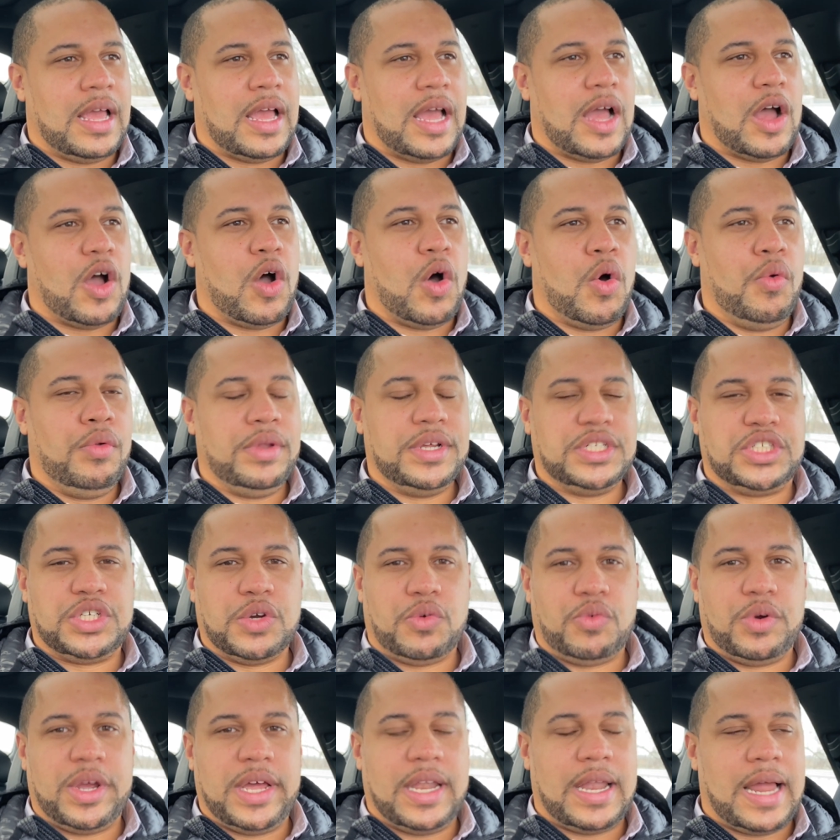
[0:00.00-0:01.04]
Only to
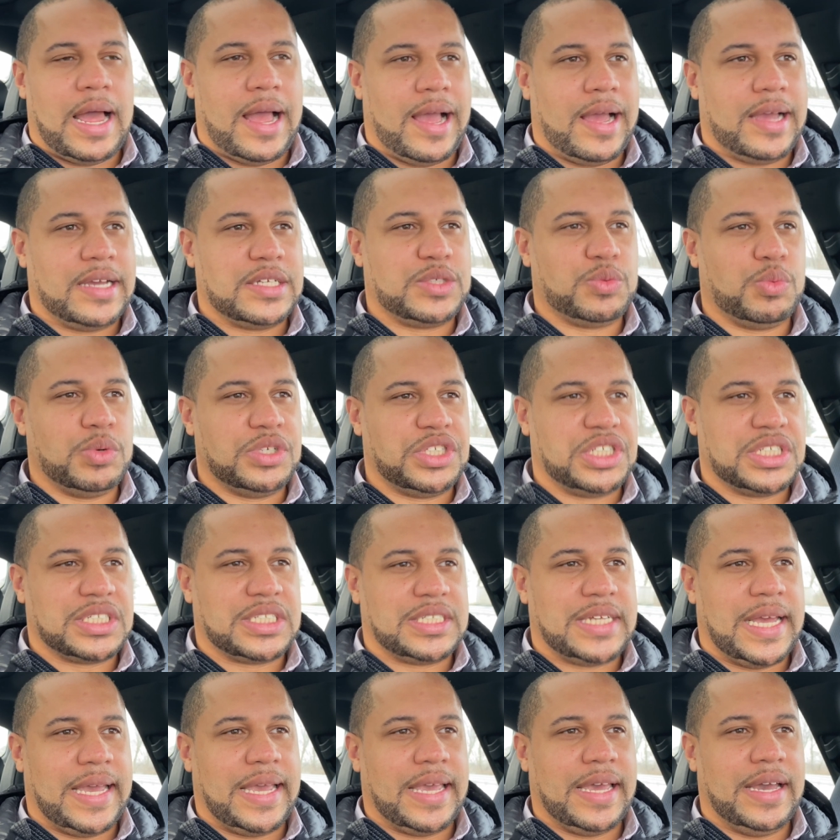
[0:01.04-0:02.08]
realize when just
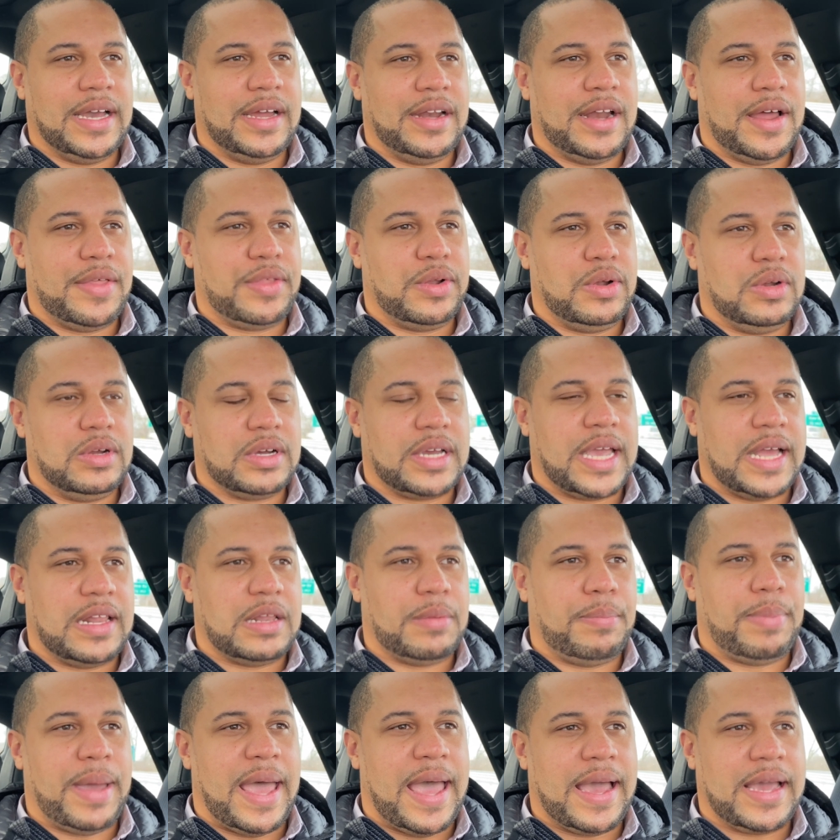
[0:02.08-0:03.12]
taking another look at
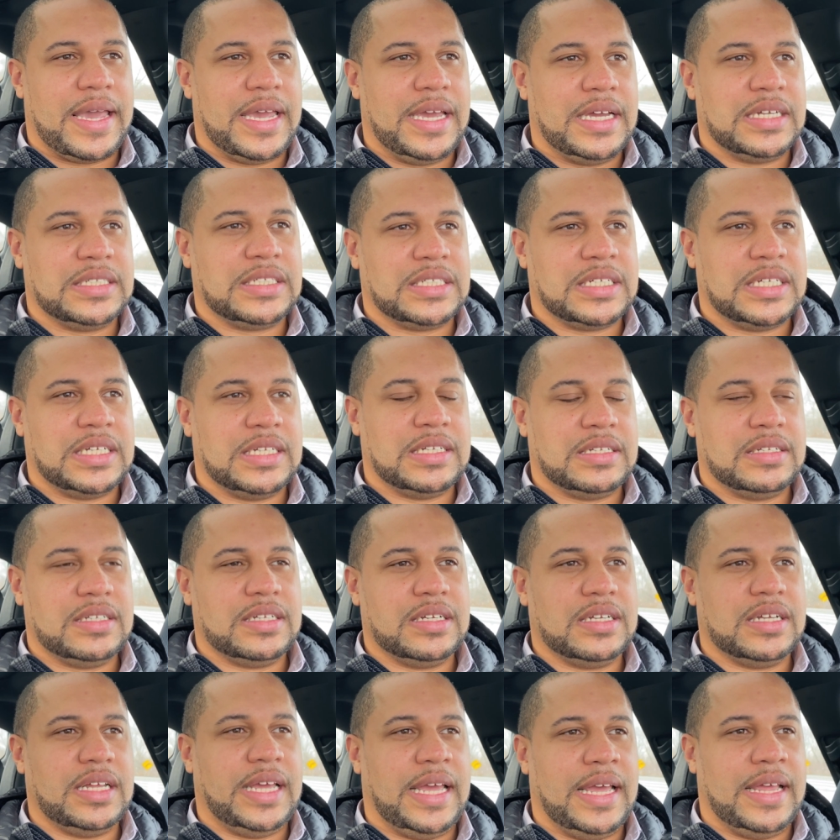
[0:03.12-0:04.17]
the package
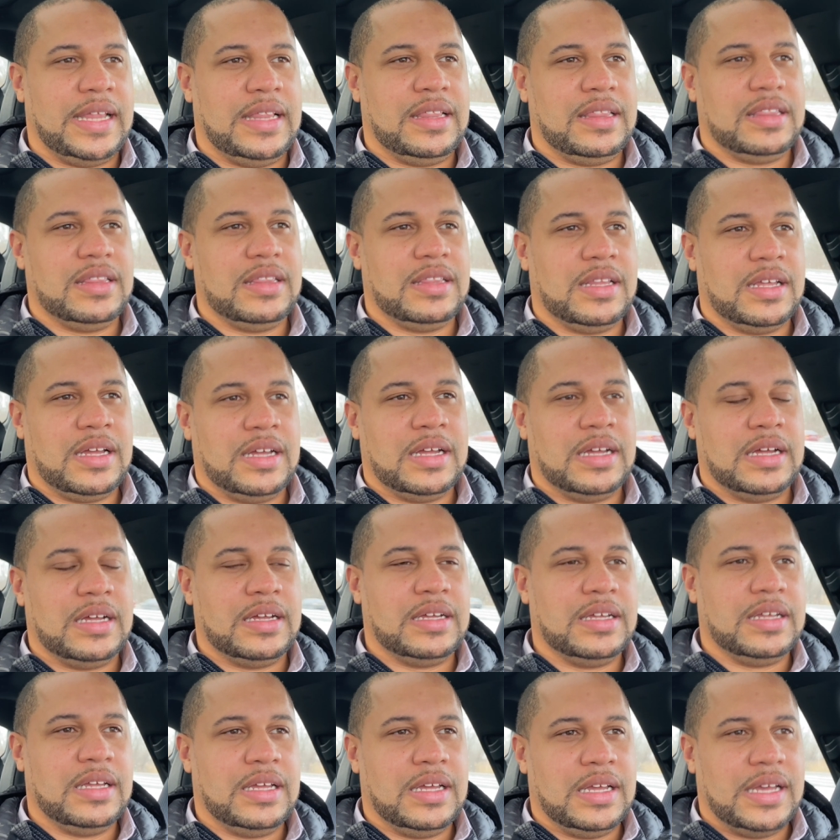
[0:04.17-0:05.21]
and the
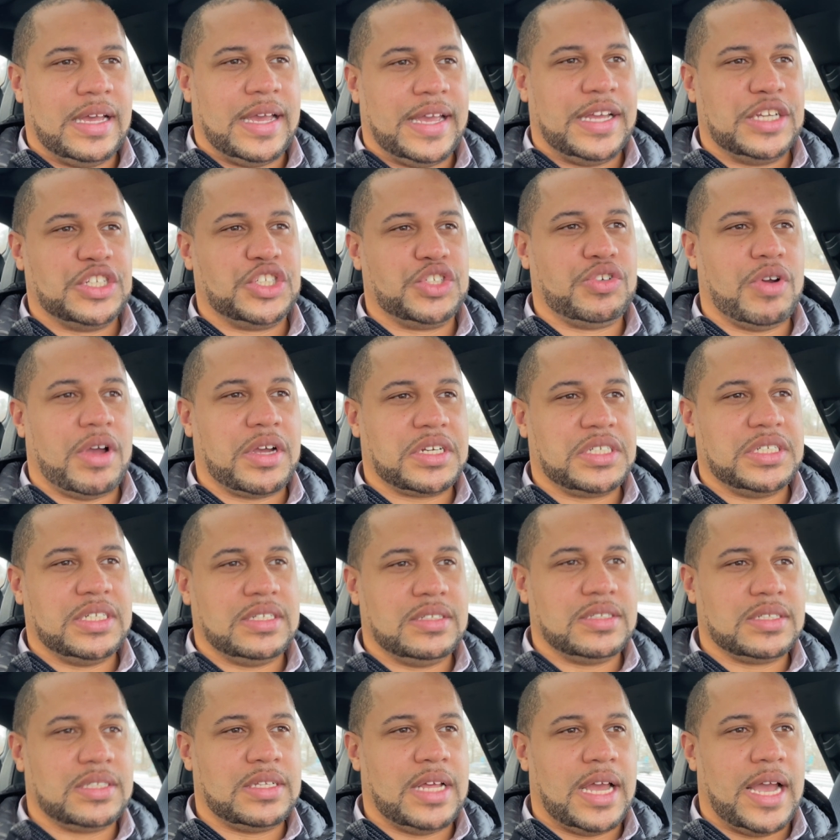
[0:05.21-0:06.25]

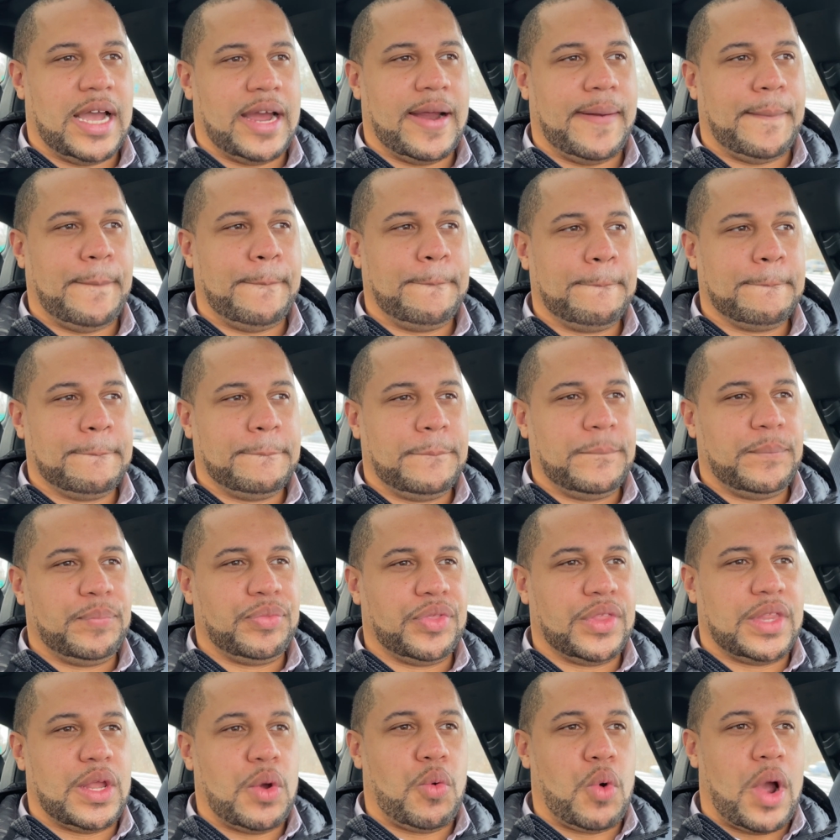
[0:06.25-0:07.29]
instructions that
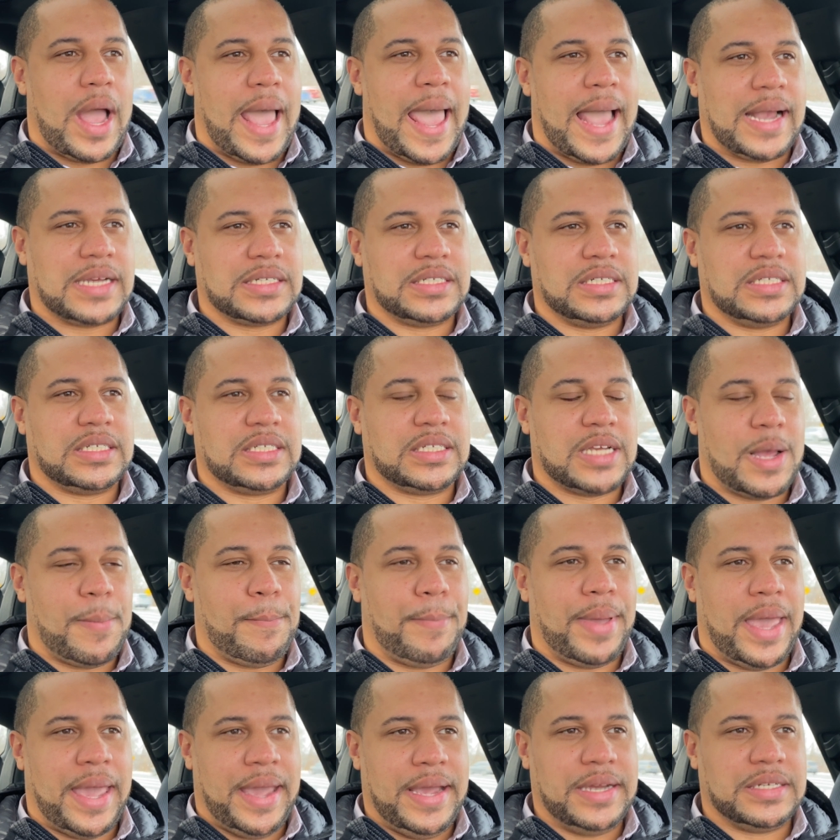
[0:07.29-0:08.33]
there were actually some
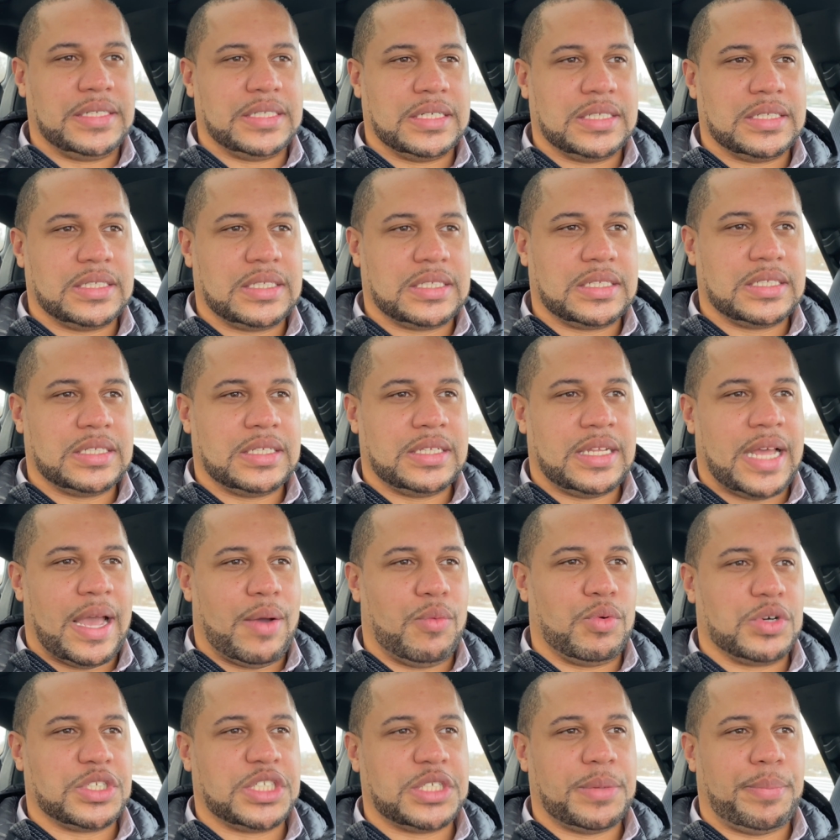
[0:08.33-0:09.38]
pages that
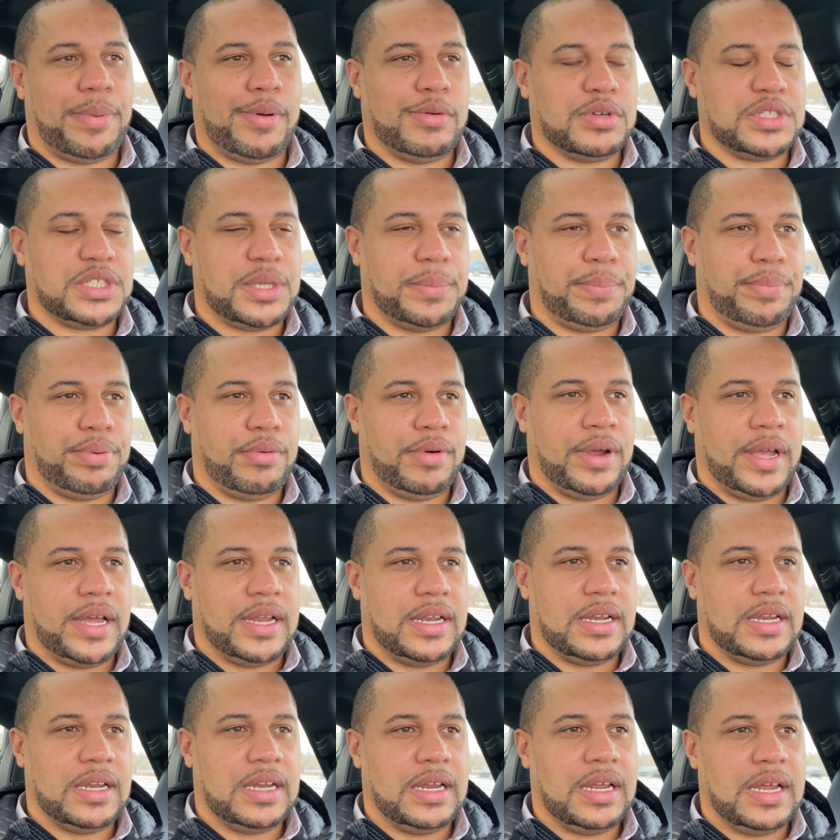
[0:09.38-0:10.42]
were supposed to print
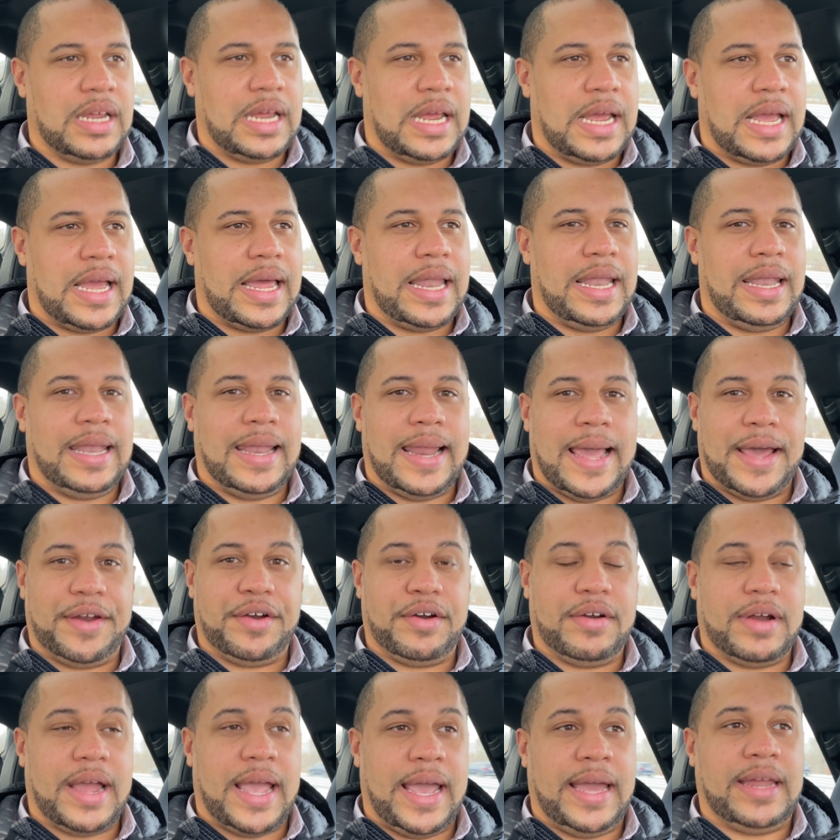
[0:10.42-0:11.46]

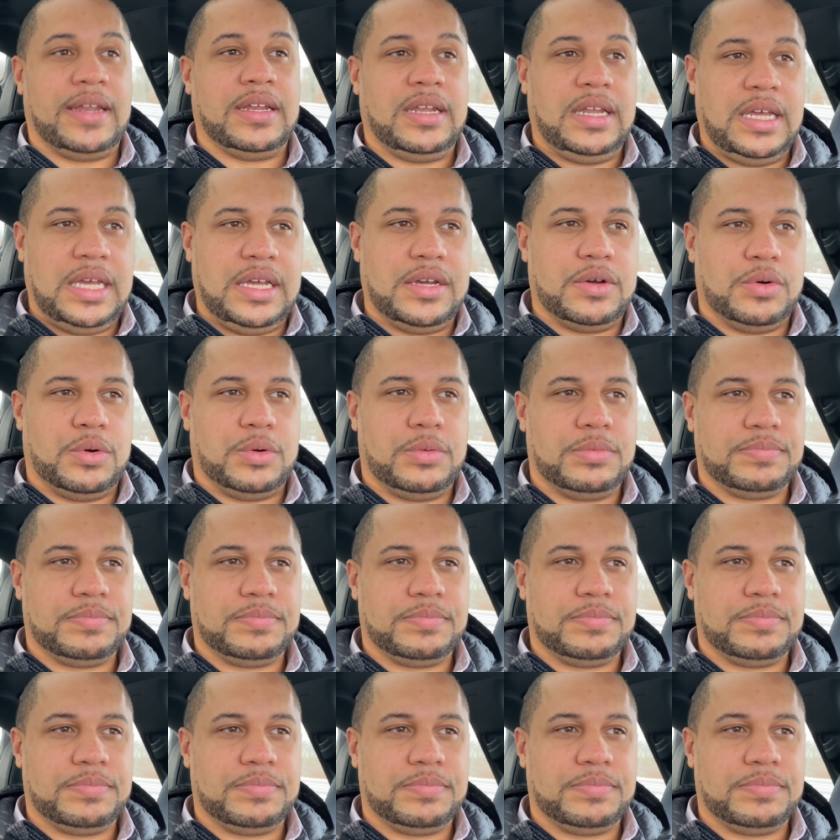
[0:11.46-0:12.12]
letter and legal.